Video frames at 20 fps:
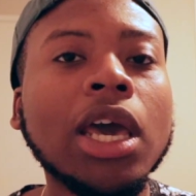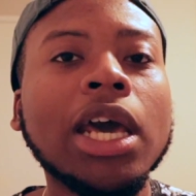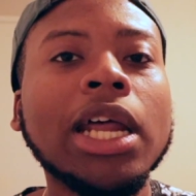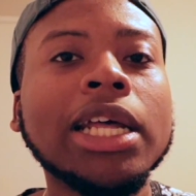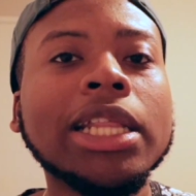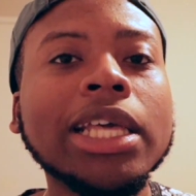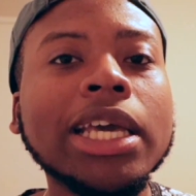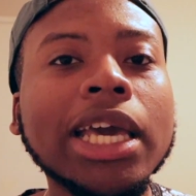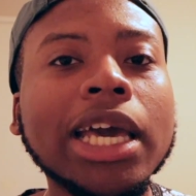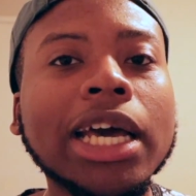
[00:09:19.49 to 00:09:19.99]
And
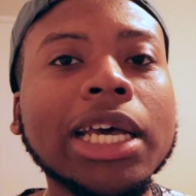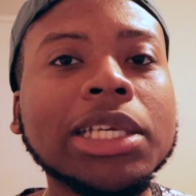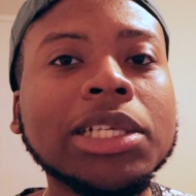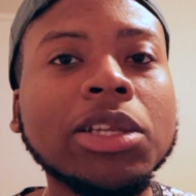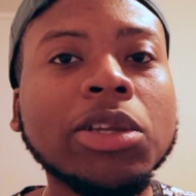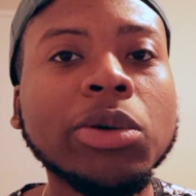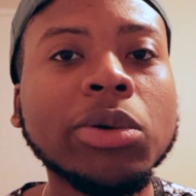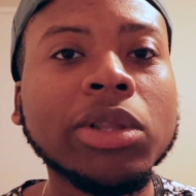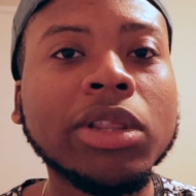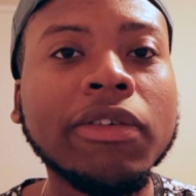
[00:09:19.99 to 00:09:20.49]
I think it has
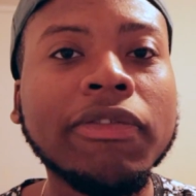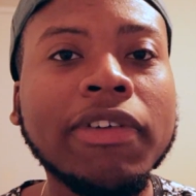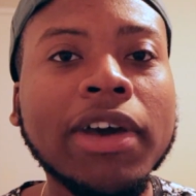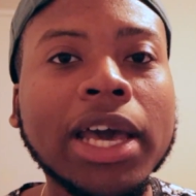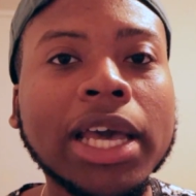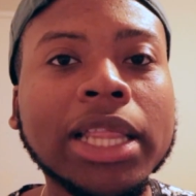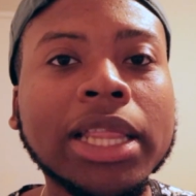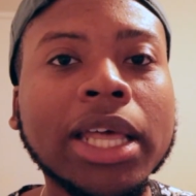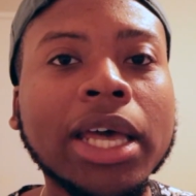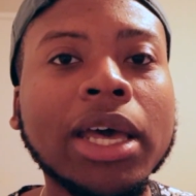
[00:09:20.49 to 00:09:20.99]
to do with the
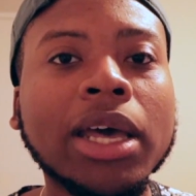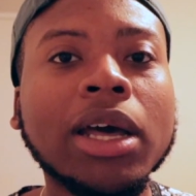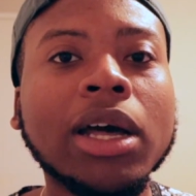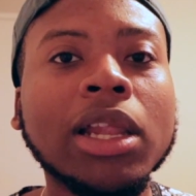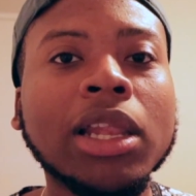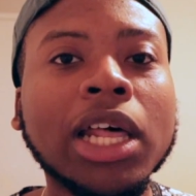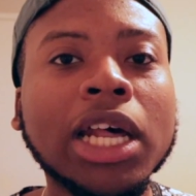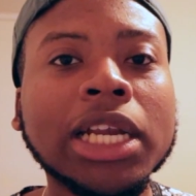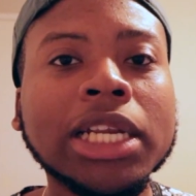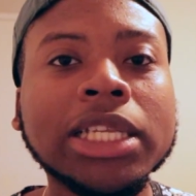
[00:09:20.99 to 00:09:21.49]
fact that
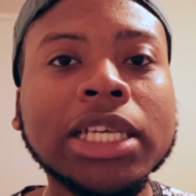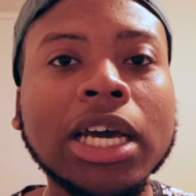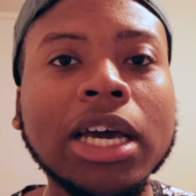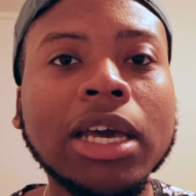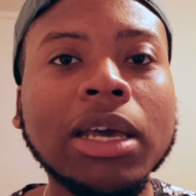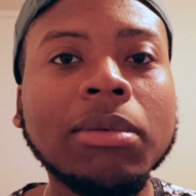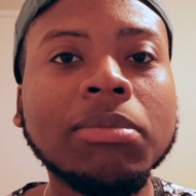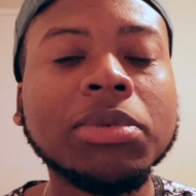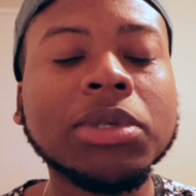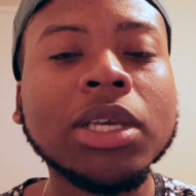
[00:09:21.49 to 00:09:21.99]
a lot of
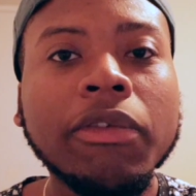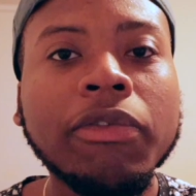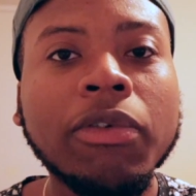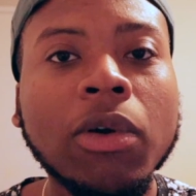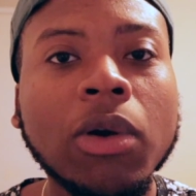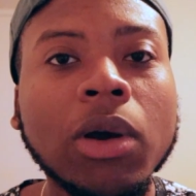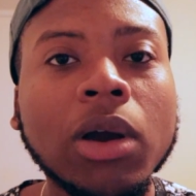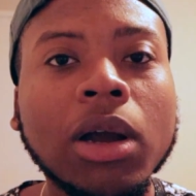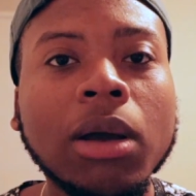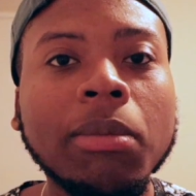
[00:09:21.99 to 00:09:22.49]
times
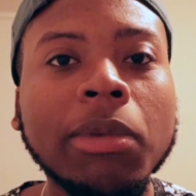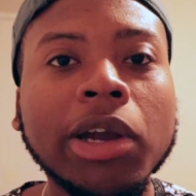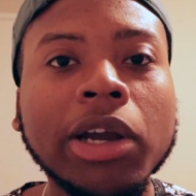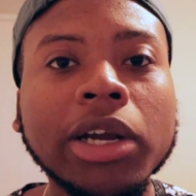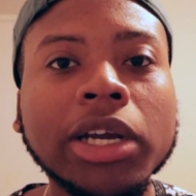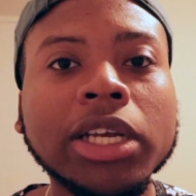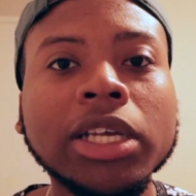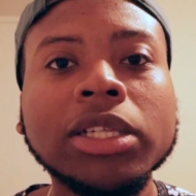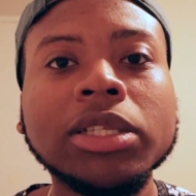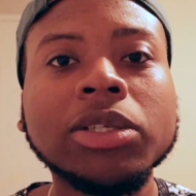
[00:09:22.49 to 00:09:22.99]
for
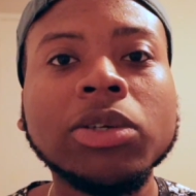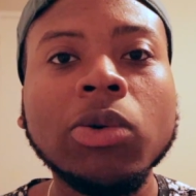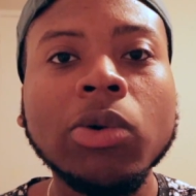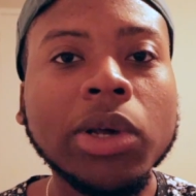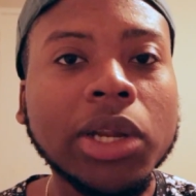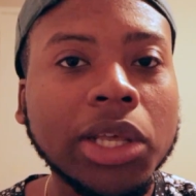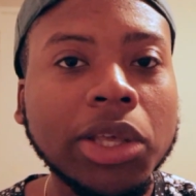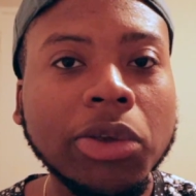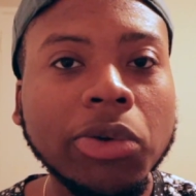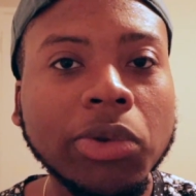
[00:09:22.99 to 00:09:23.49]
Americans,
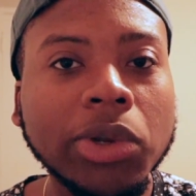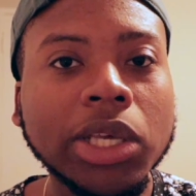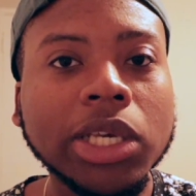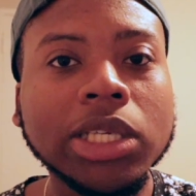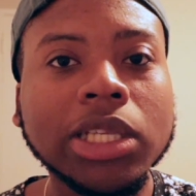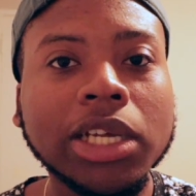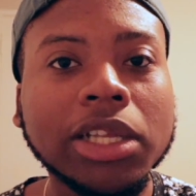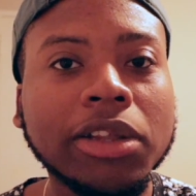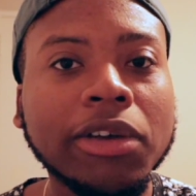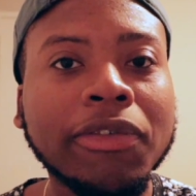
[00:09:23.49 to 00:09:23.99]
going to uni
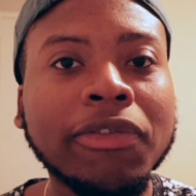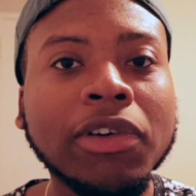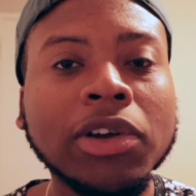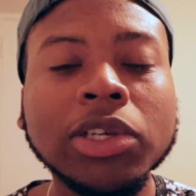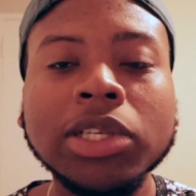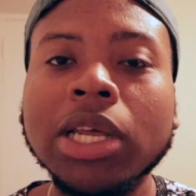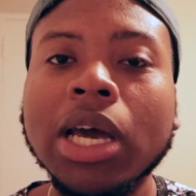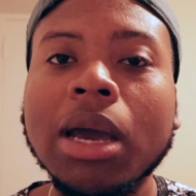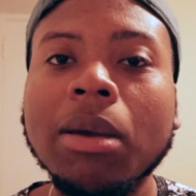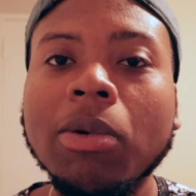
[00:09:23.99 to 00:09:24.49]
is like their
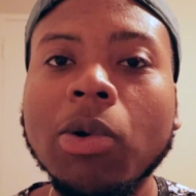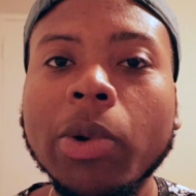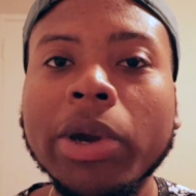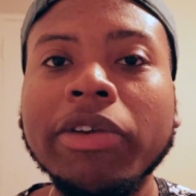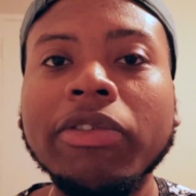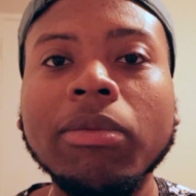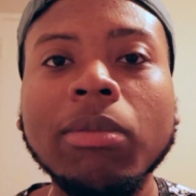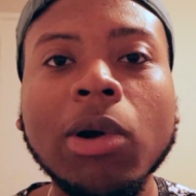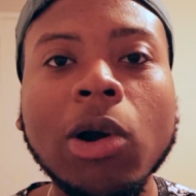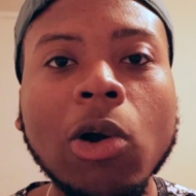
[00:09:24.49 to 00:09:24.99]
first time
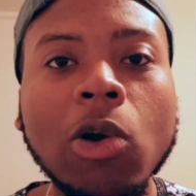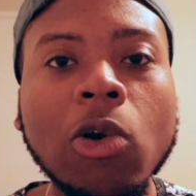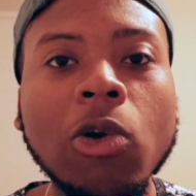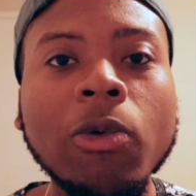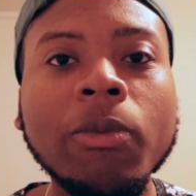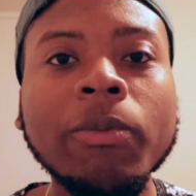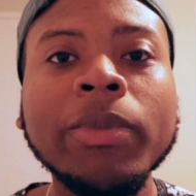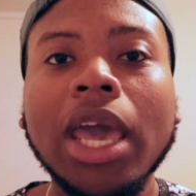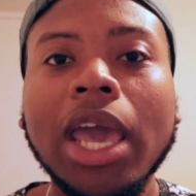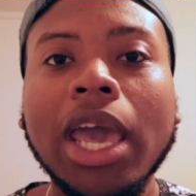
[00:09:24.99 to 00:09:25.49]
away from
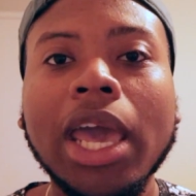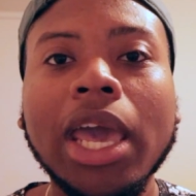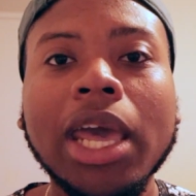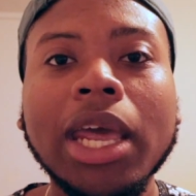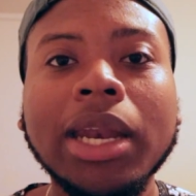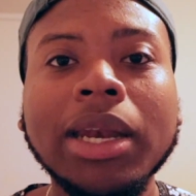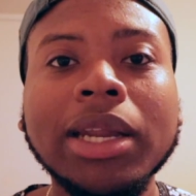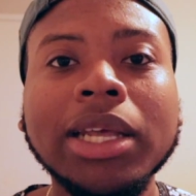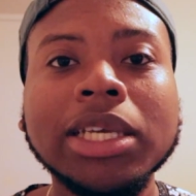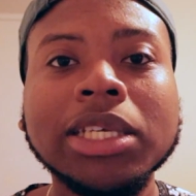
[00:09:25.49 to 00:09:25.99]
home,
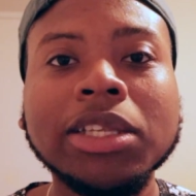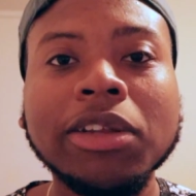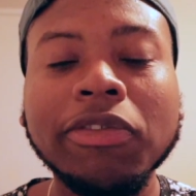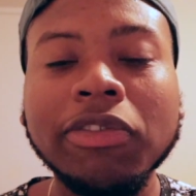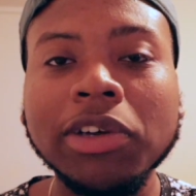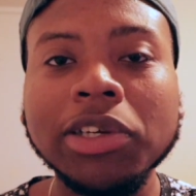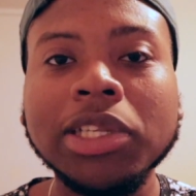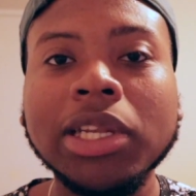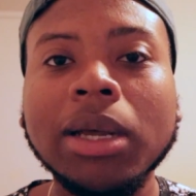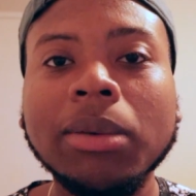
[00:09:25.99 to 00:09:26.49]
and it's the
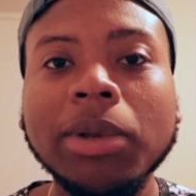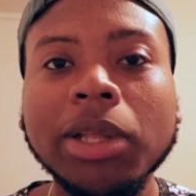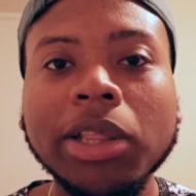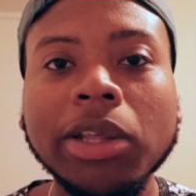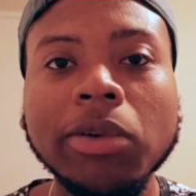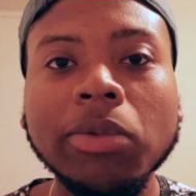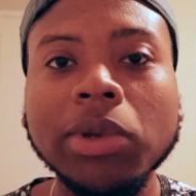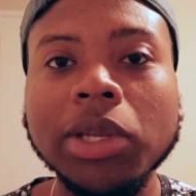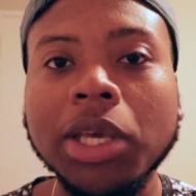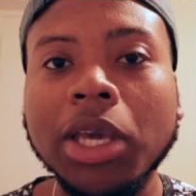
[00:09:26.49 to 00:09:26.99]
first time that
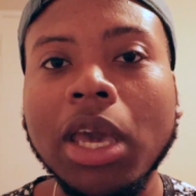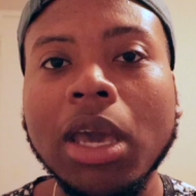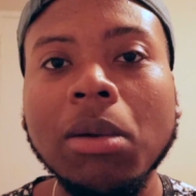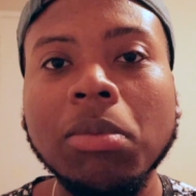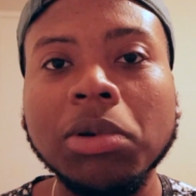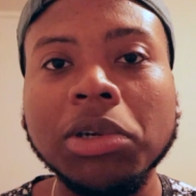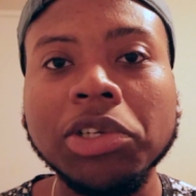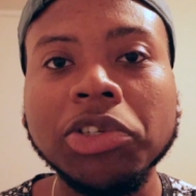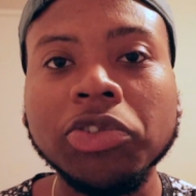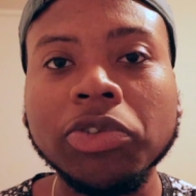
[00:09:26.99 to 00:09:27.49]
they're really
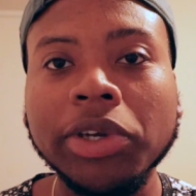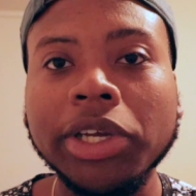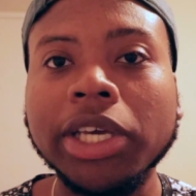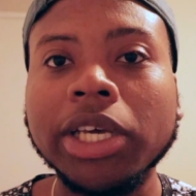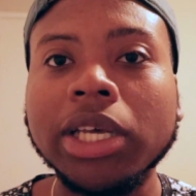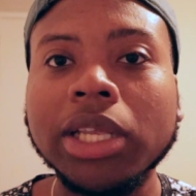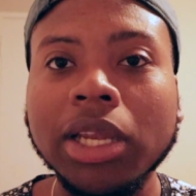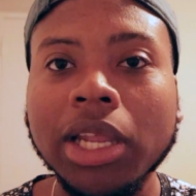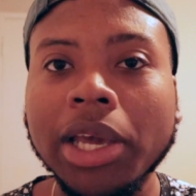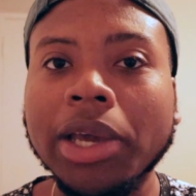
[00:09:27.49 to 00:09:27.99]
able to
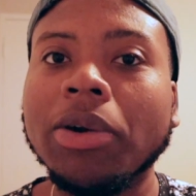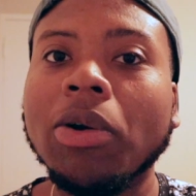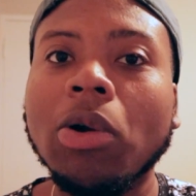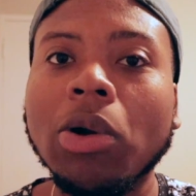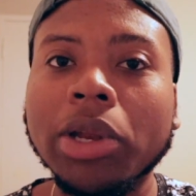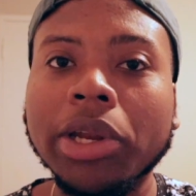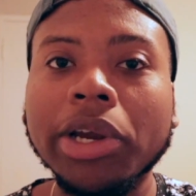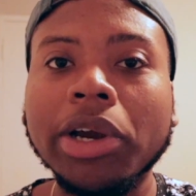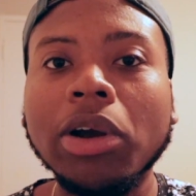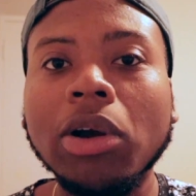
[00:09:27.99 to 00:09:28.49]
drink like
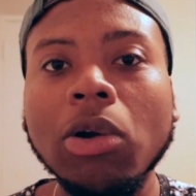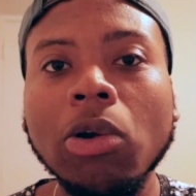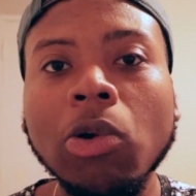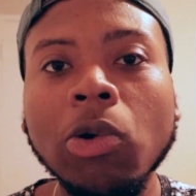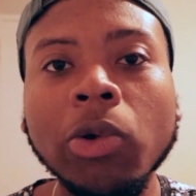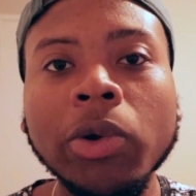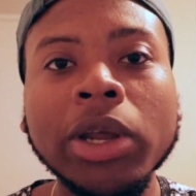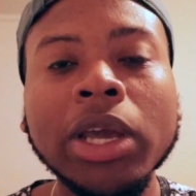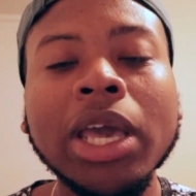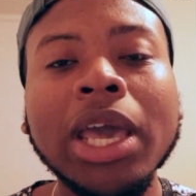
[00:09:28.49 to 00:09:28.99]
on their
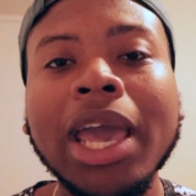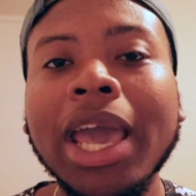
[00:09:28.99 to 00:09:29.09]
own.